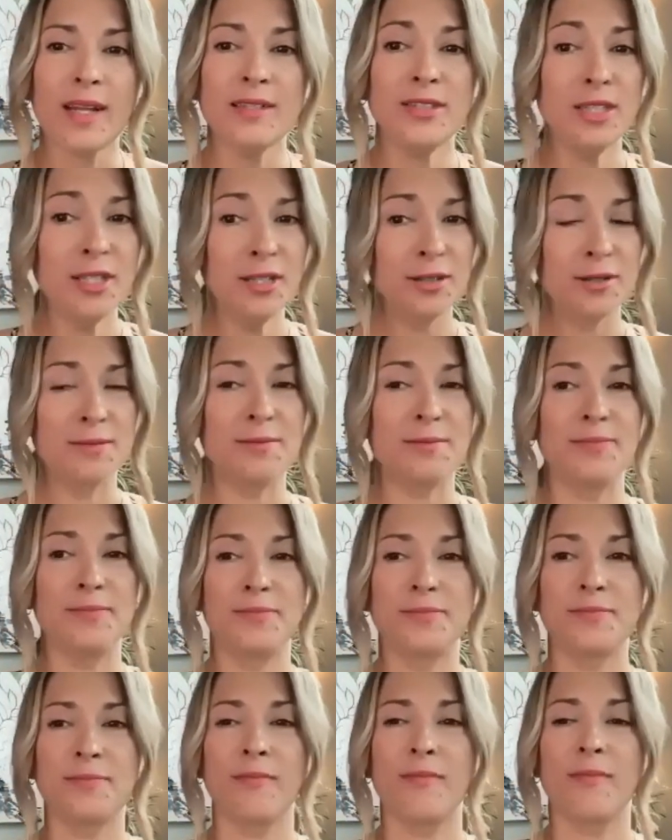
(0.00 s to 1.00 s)
Two,
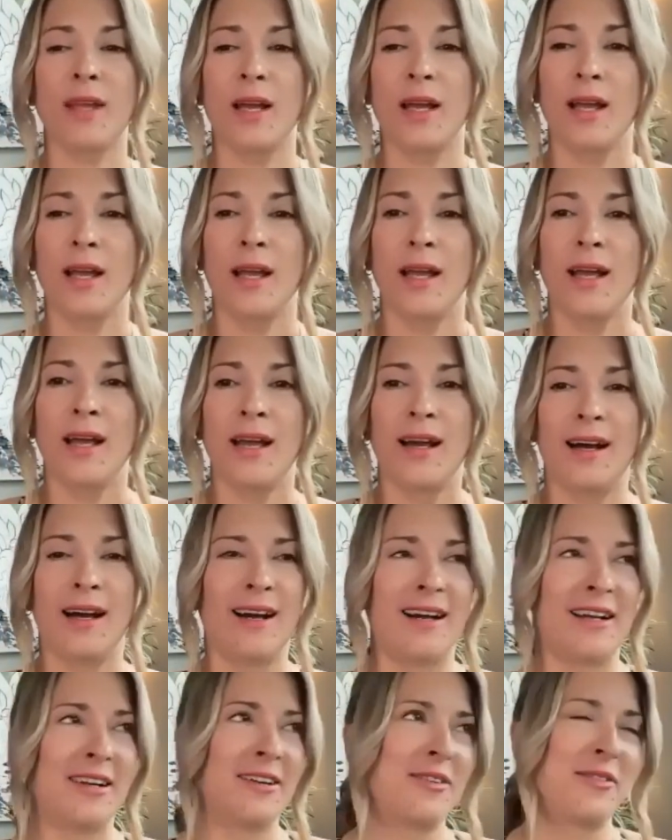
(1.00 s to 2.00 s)

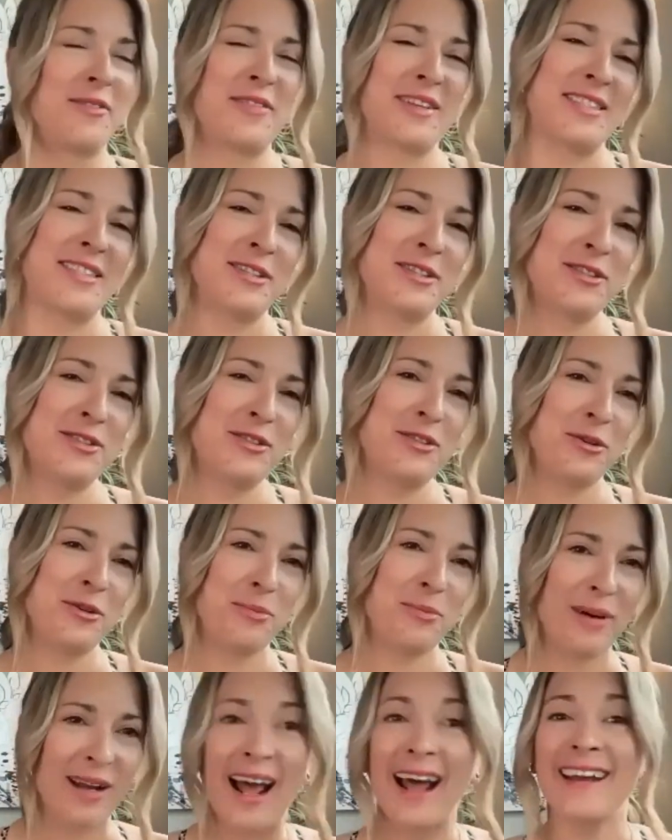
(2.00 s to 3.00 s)
I don't know if this is two,
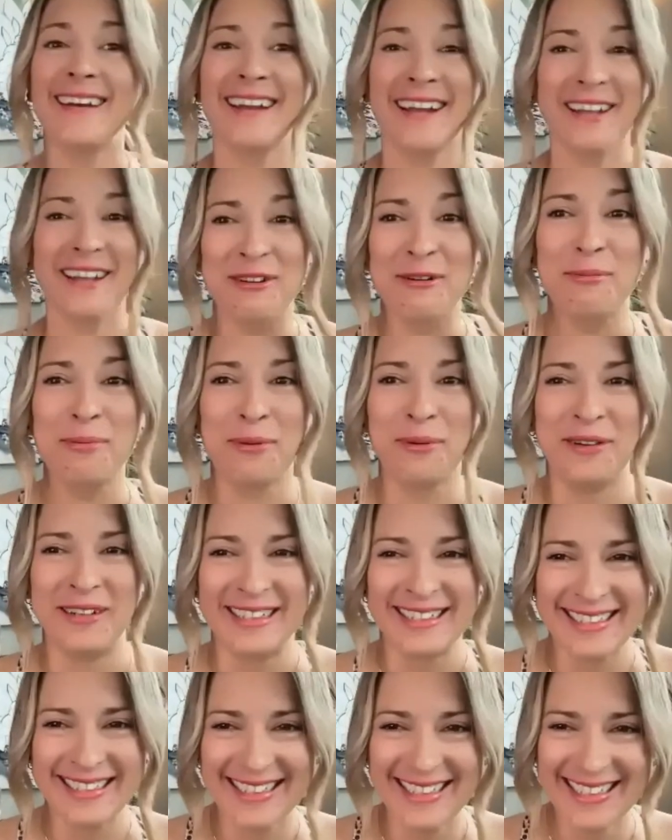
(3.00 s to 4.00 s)
but another
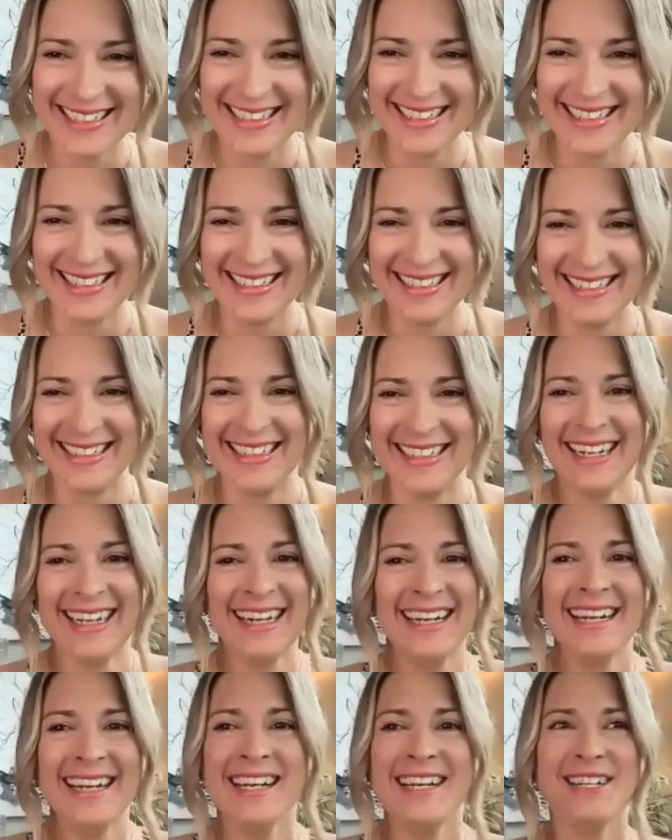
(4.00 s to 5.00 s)
point,
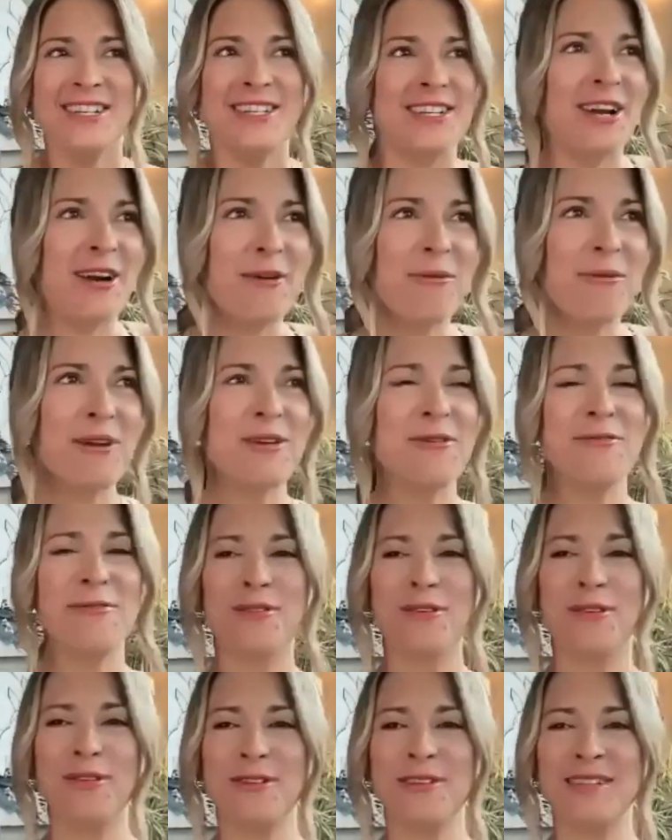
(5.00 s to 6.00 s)
share what you've
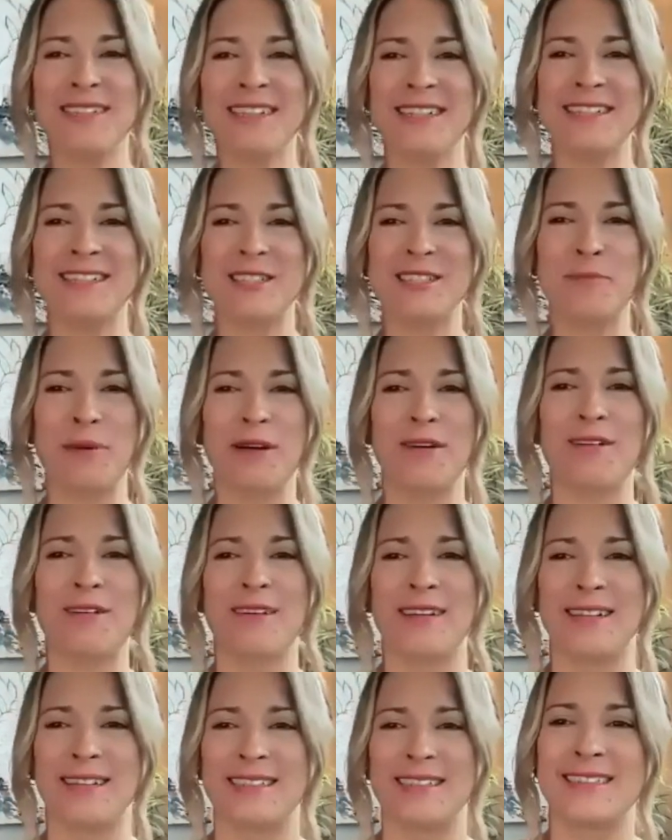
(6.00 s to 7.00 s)
learned and
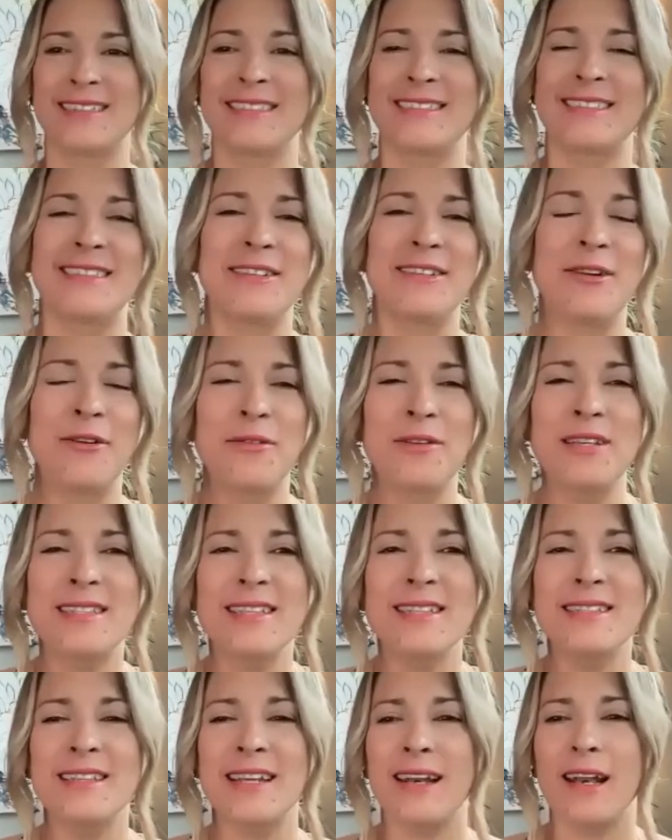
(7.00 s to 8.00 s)
experienced.
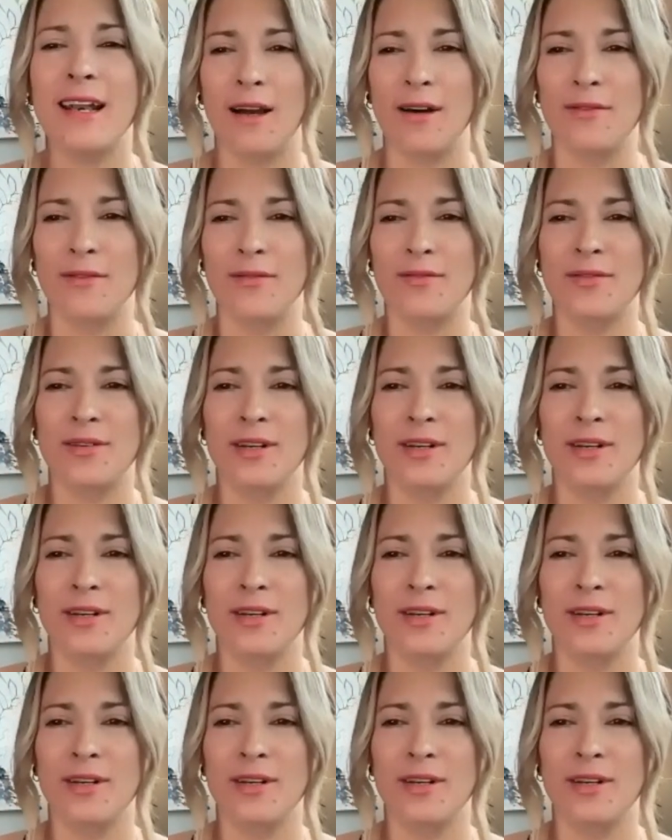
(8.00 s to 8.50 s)
This is enough.